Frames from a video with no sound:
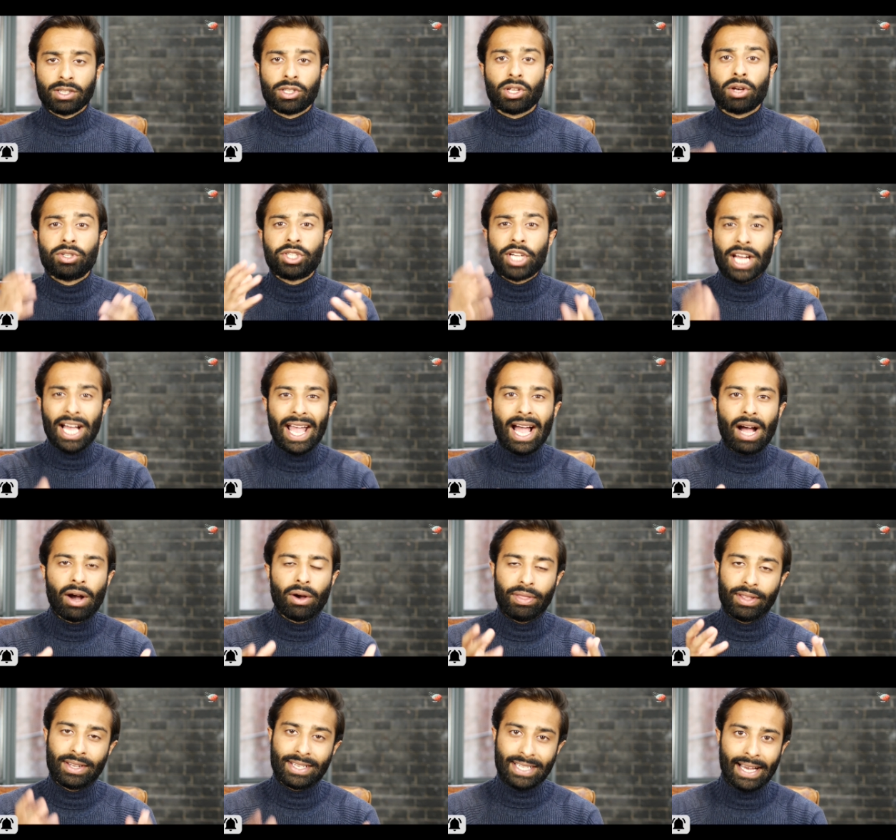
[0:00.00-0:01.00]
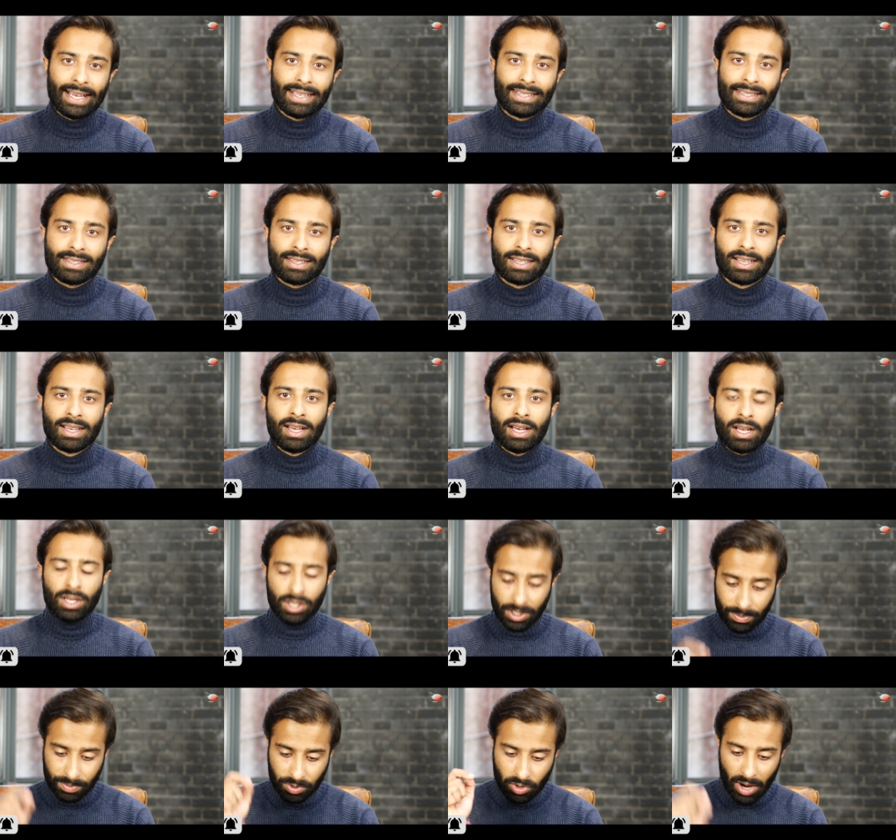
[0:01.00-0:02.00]
So check out the test,
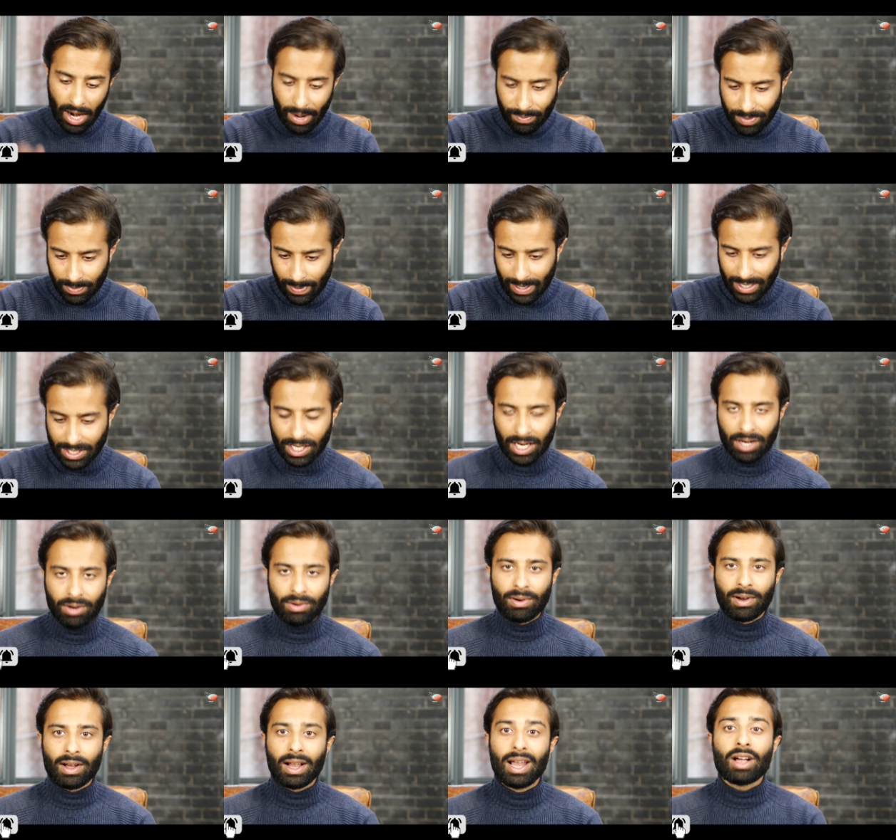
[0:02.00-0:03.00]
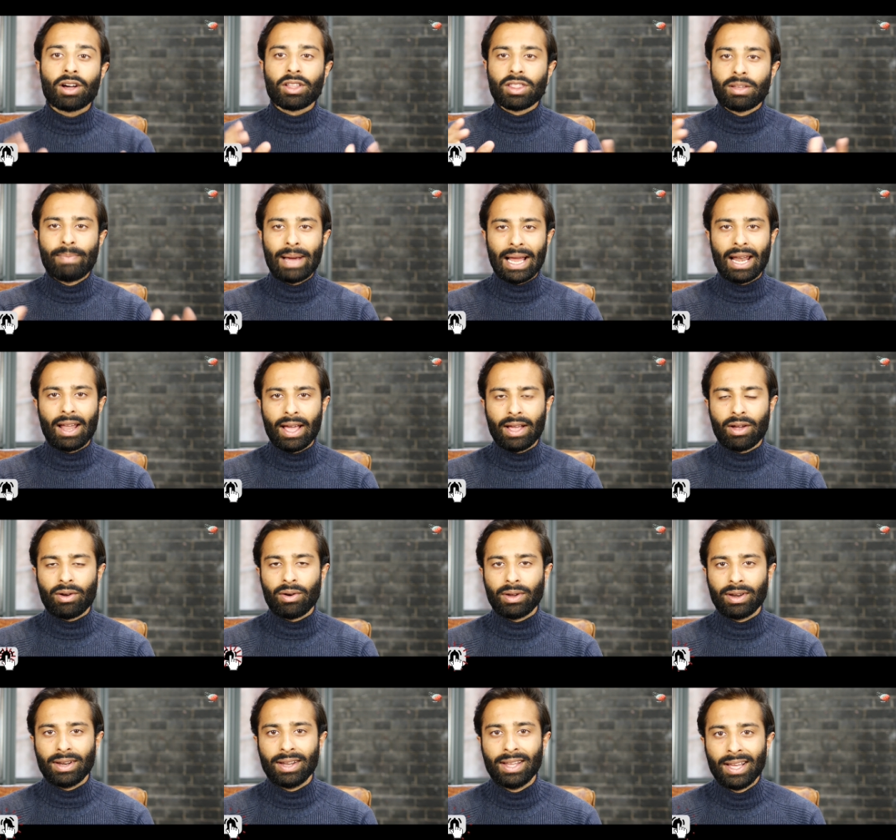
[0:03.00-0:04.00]
subscribe to my channel, click on the bell
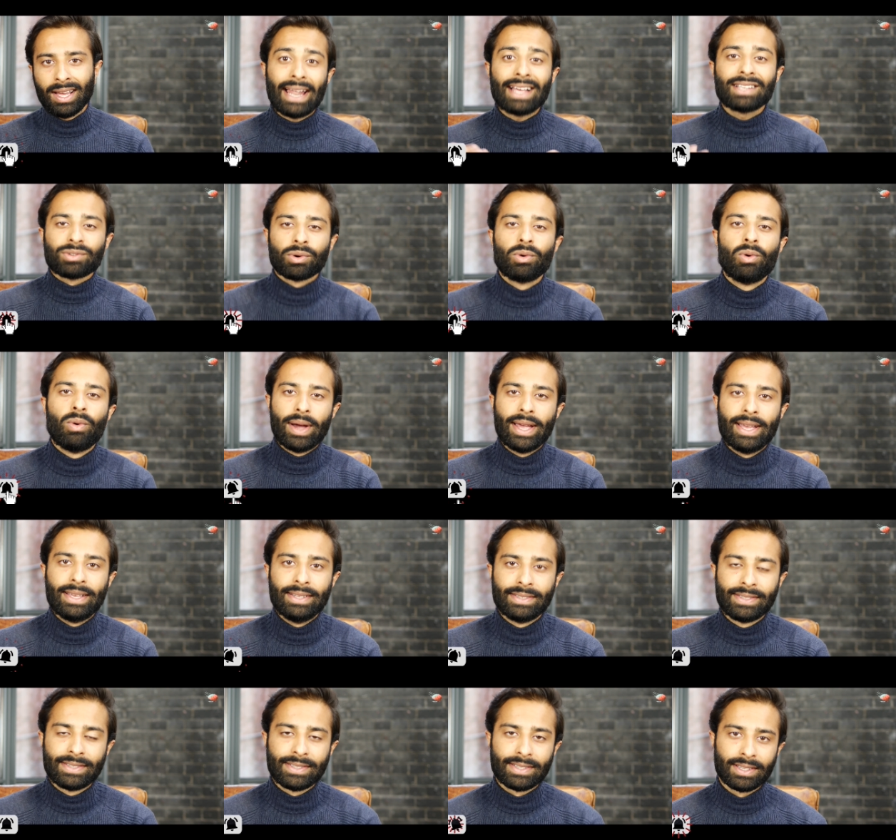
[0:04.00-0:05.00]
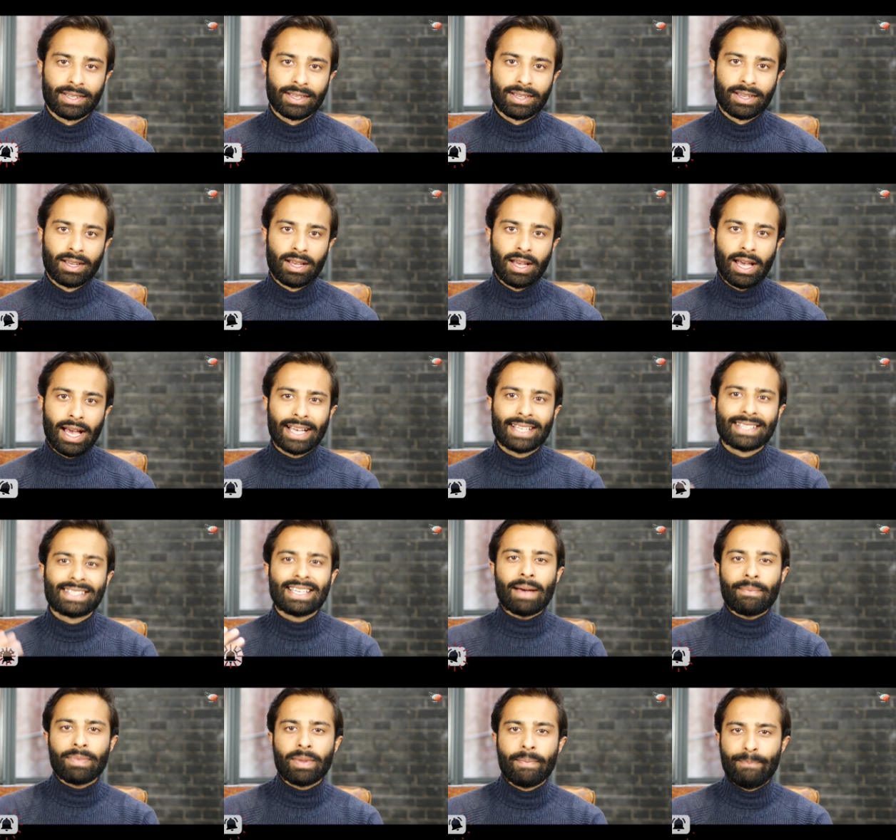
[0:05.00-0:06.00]
icon, and as always,
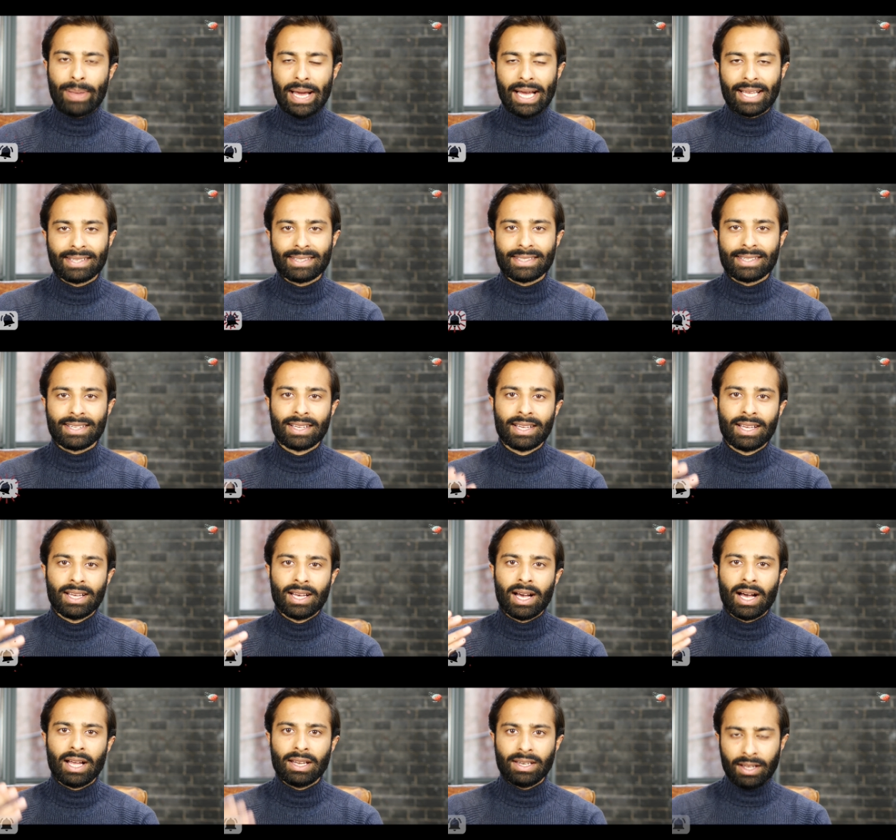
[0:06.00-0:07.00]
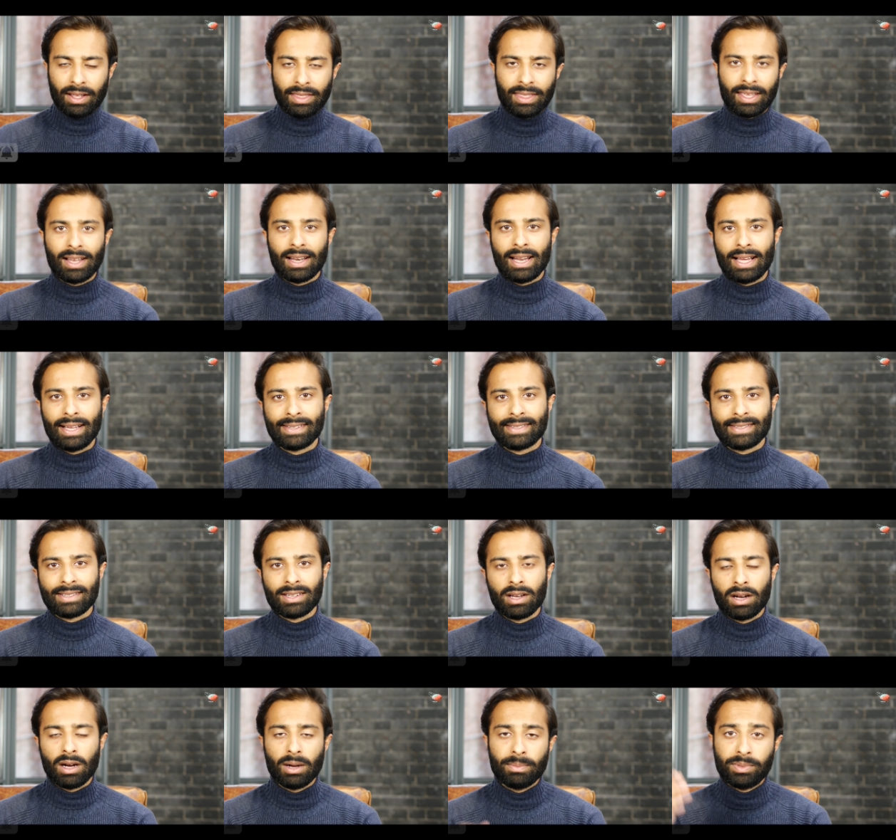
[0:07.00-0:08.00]
accept the best and nothing
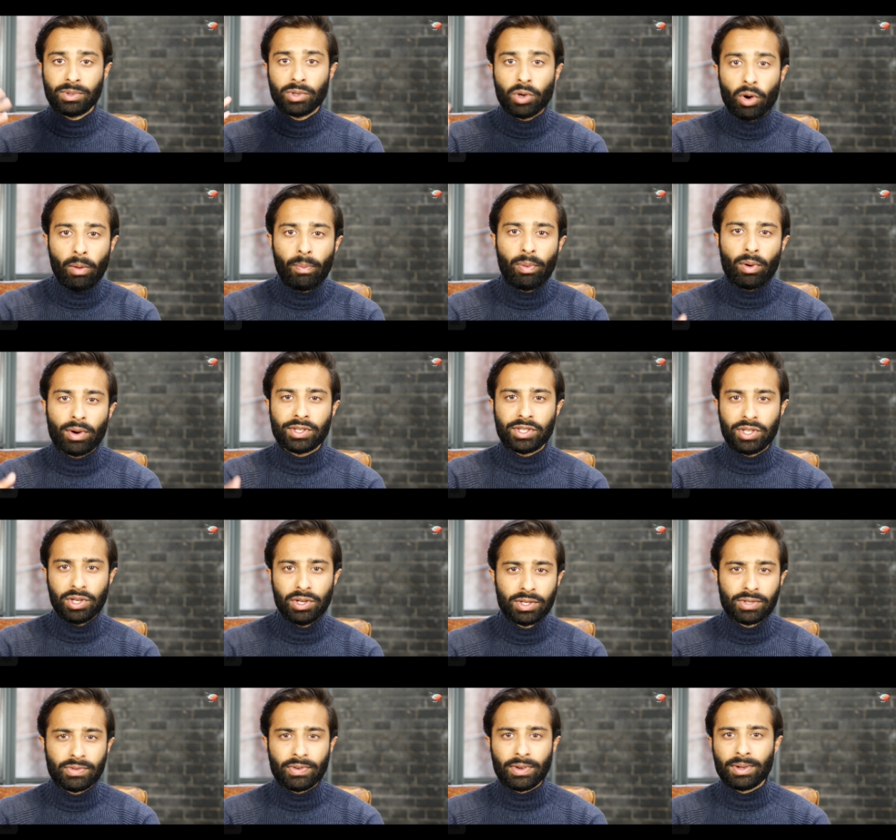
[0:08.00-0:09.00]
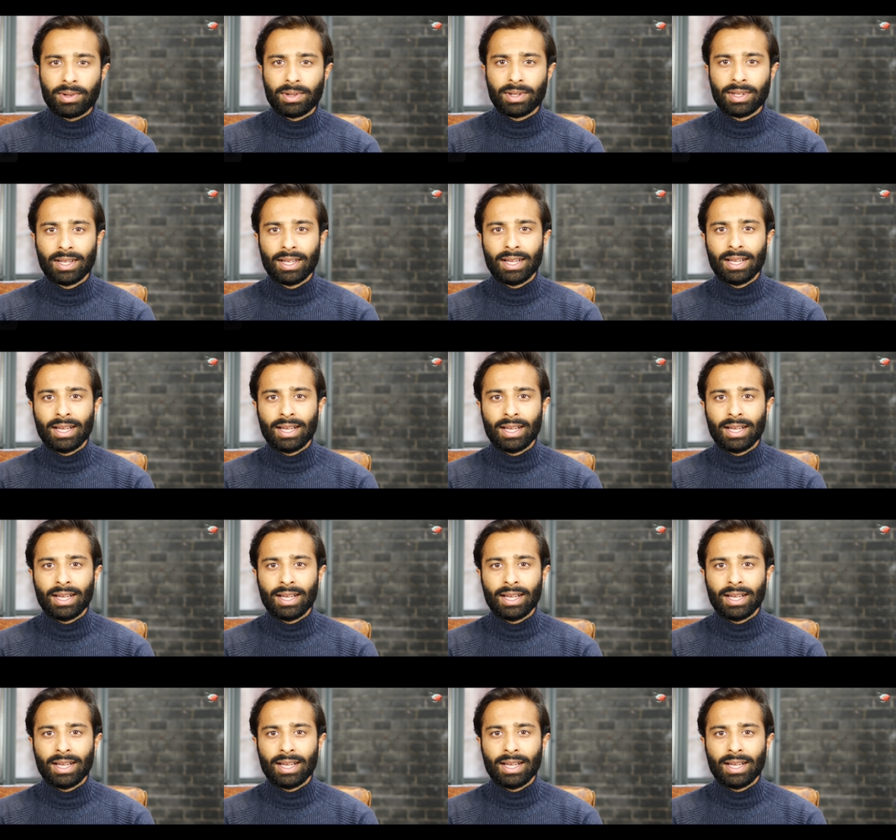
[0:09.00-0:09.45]
less. Absorb what's useful